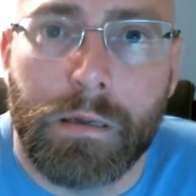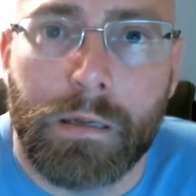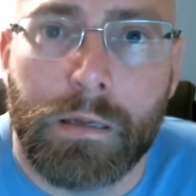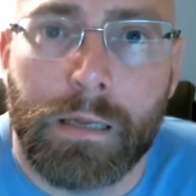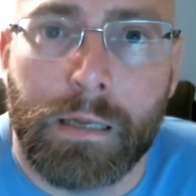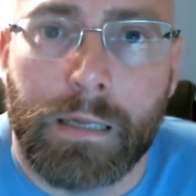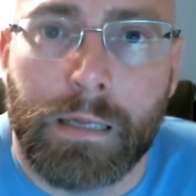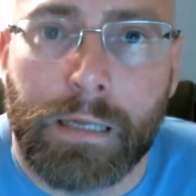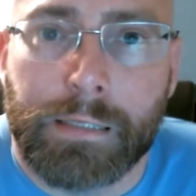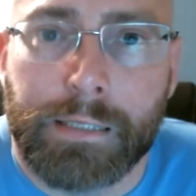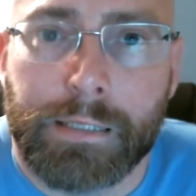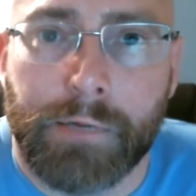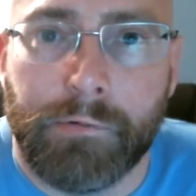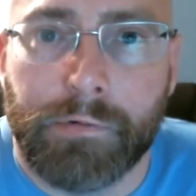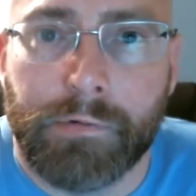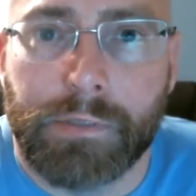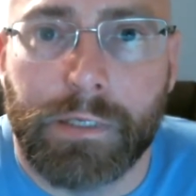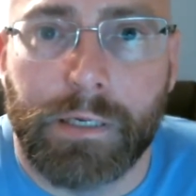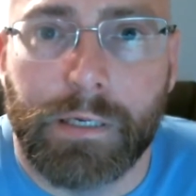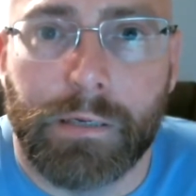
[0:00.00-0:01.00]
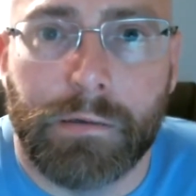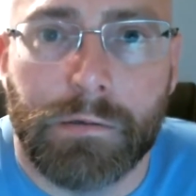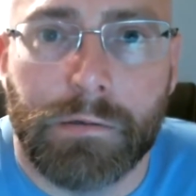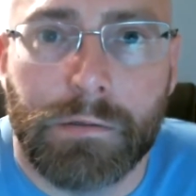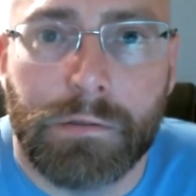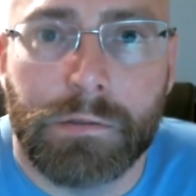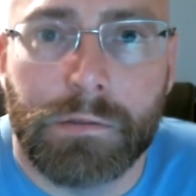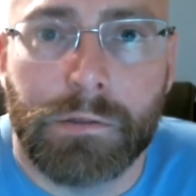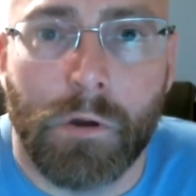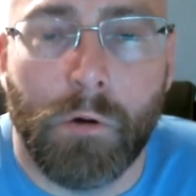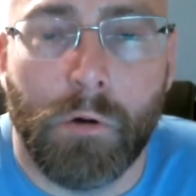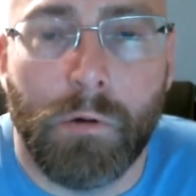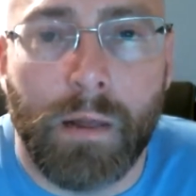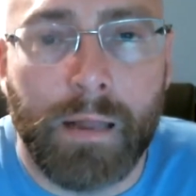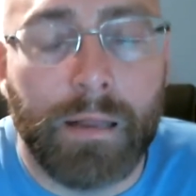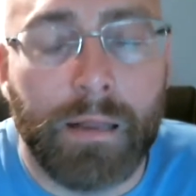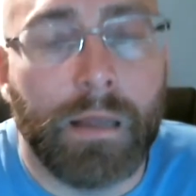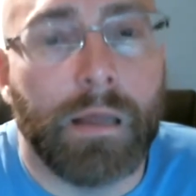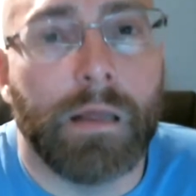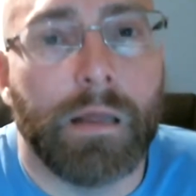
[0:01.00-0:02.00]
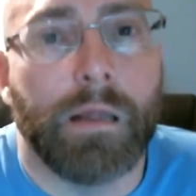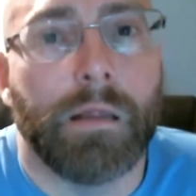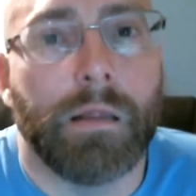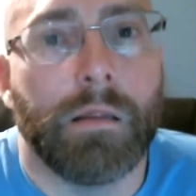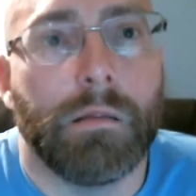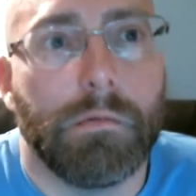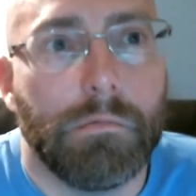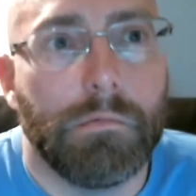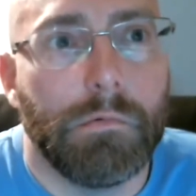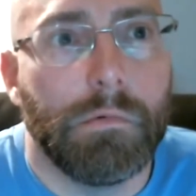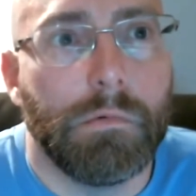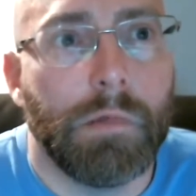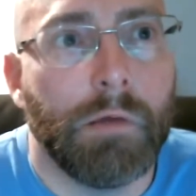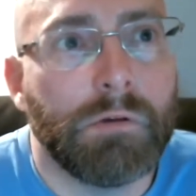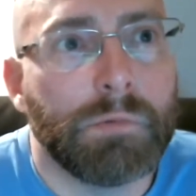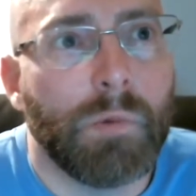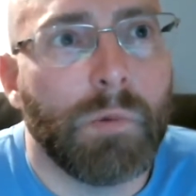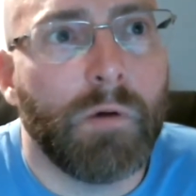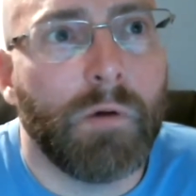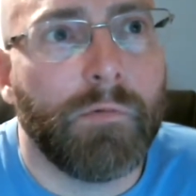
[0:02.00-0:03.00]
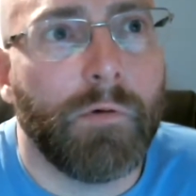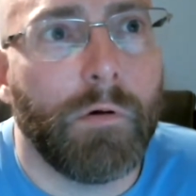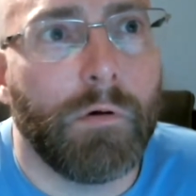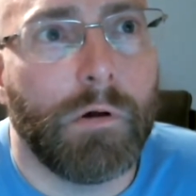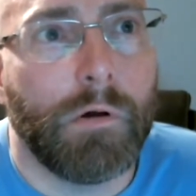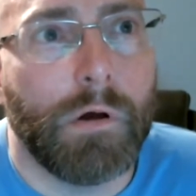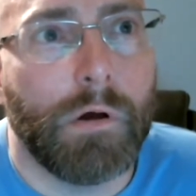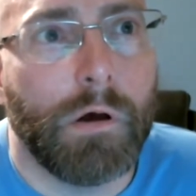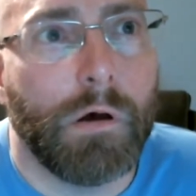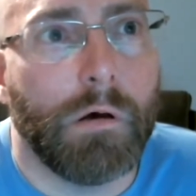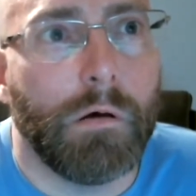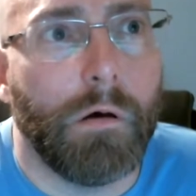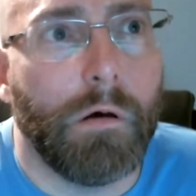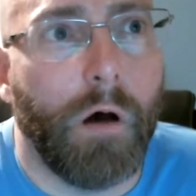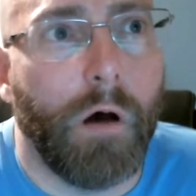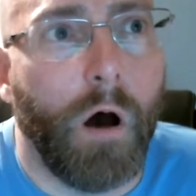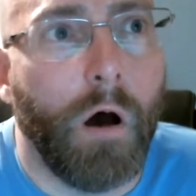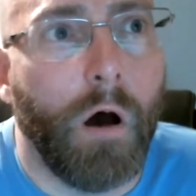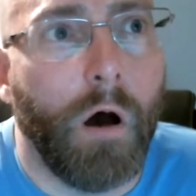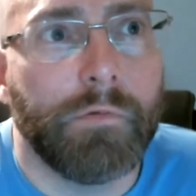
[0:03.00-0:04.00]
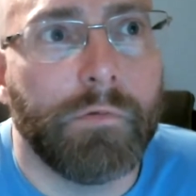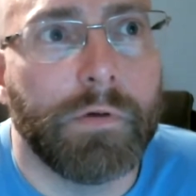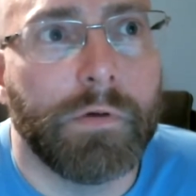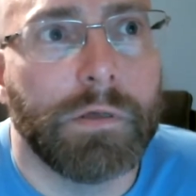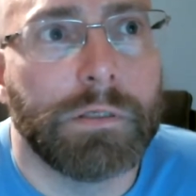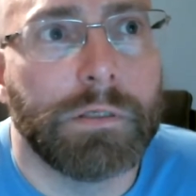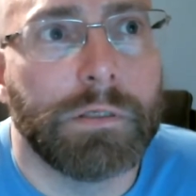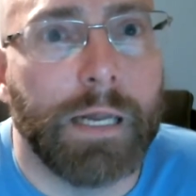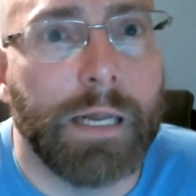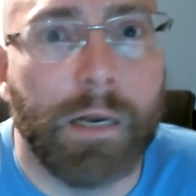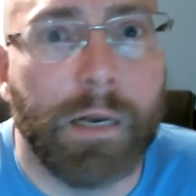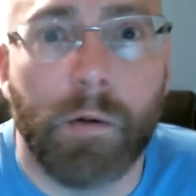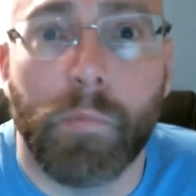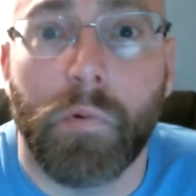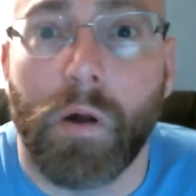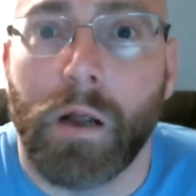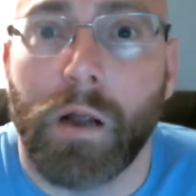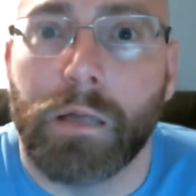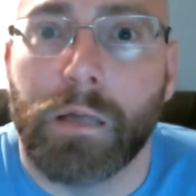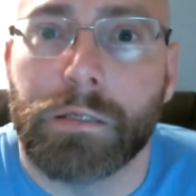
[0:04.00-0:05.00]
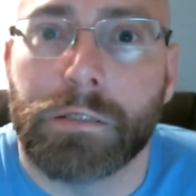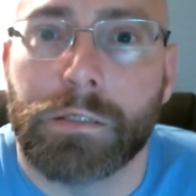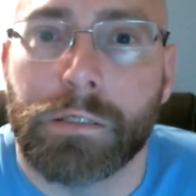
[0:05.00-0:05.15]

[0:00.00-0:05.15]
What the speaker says: connectivity. So it was more for office enterprise